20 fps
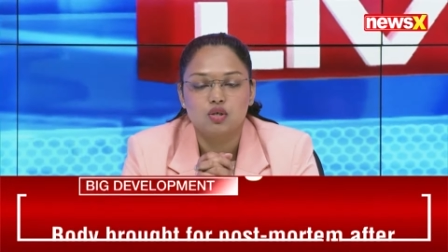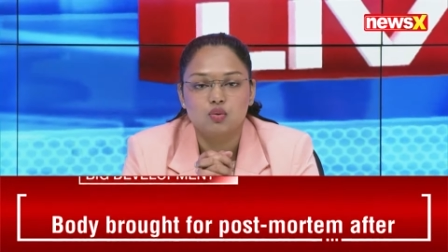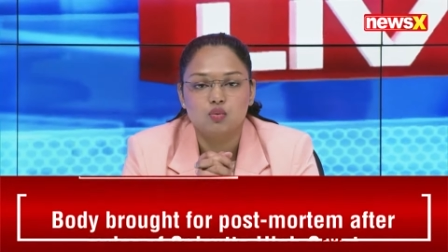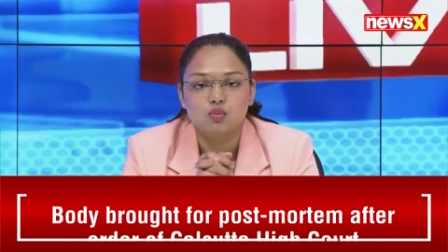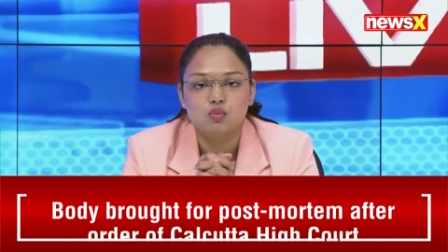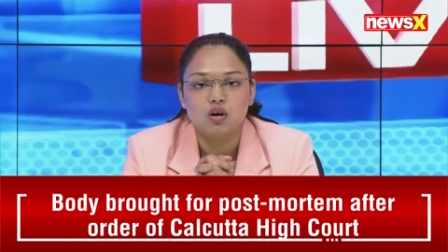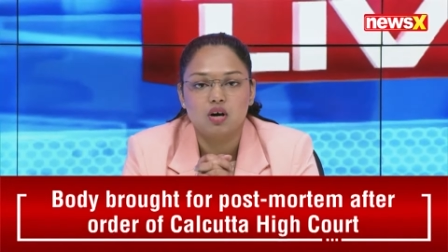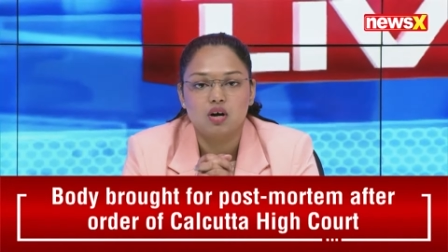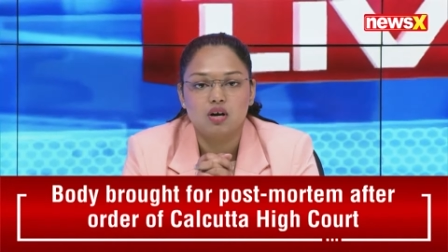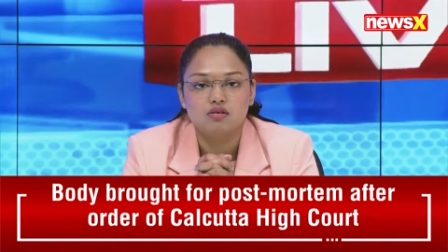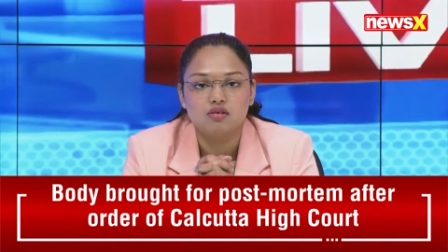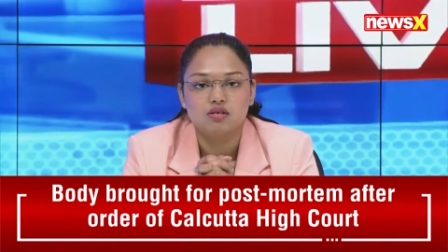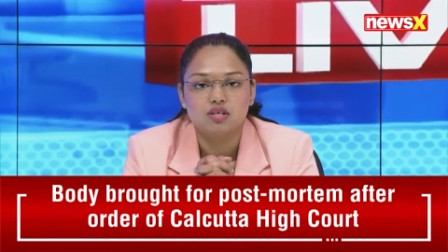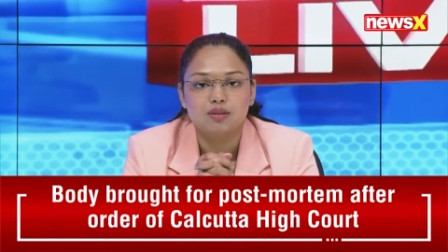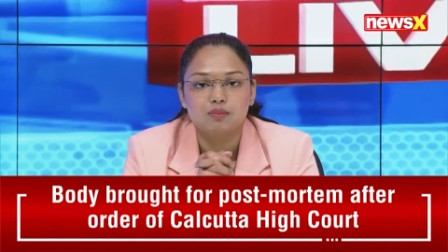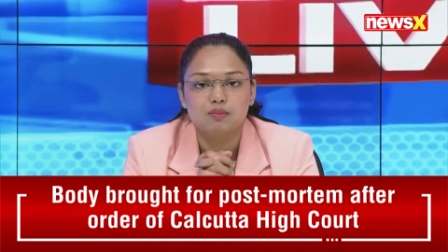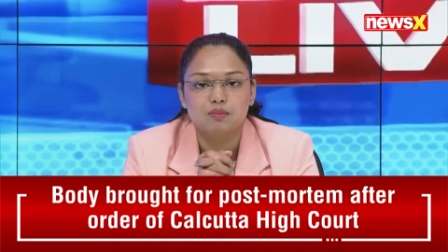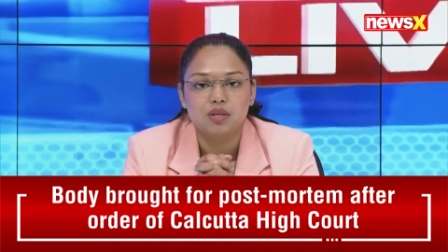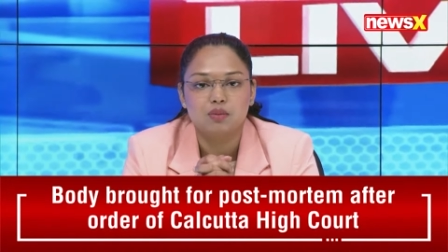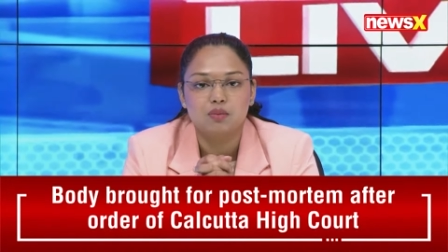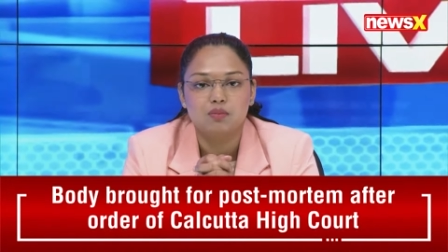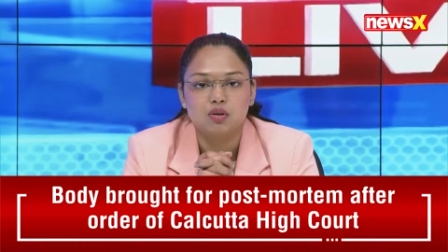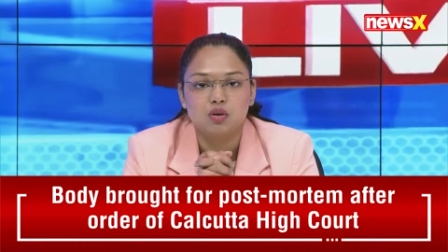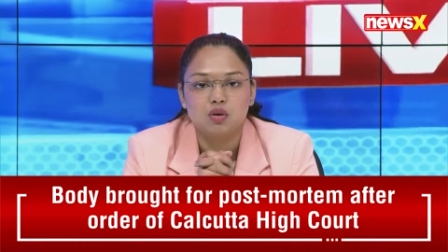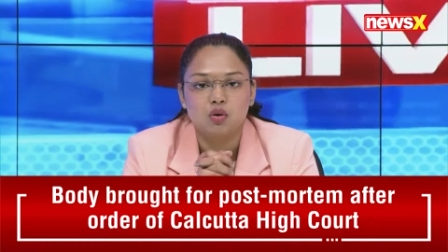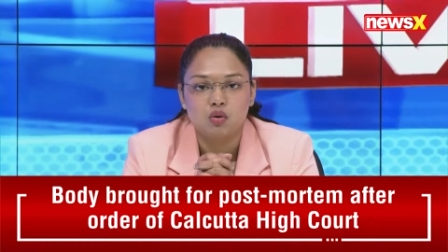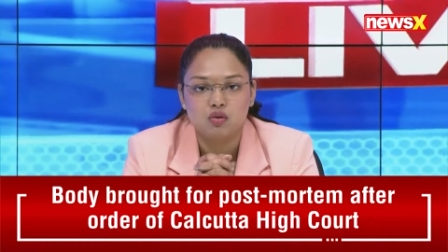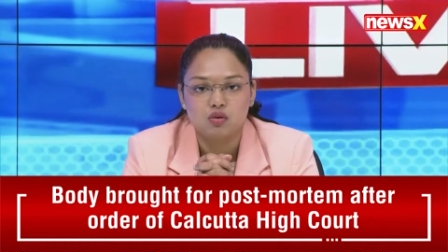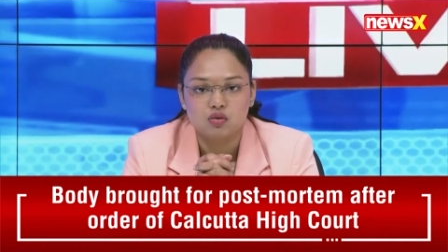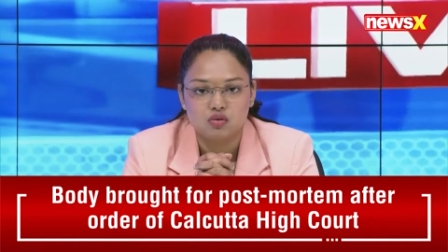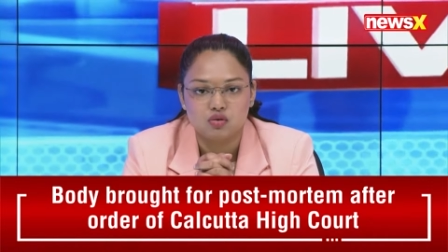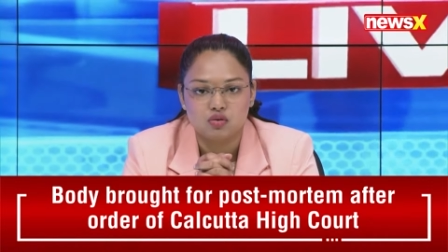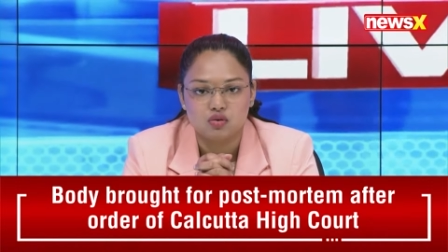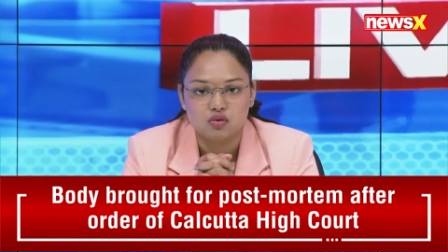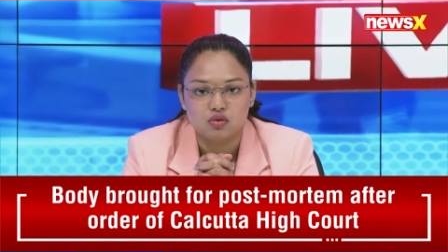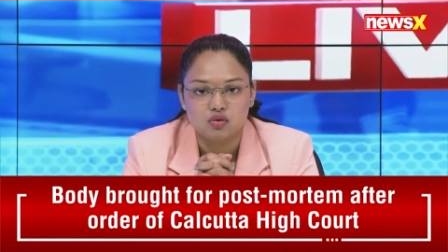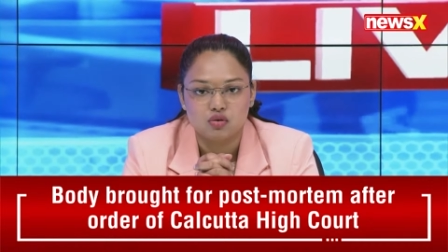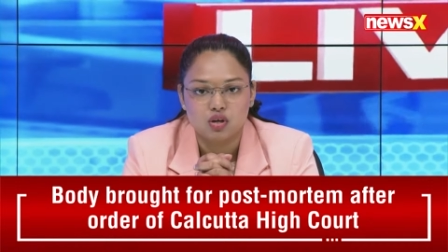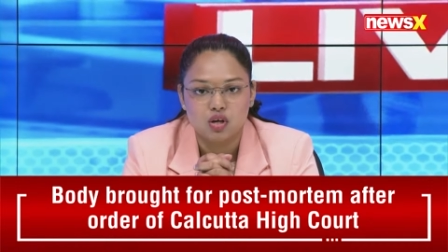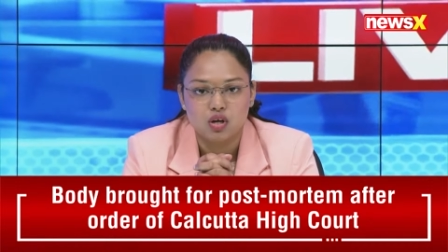200 people
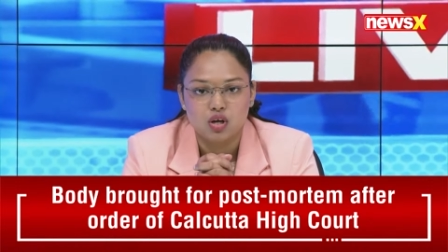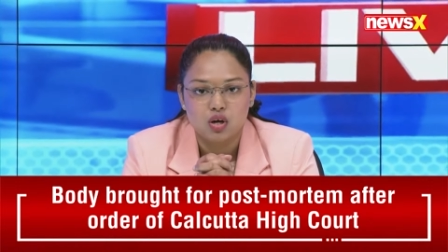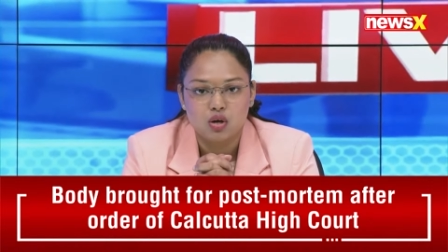hostage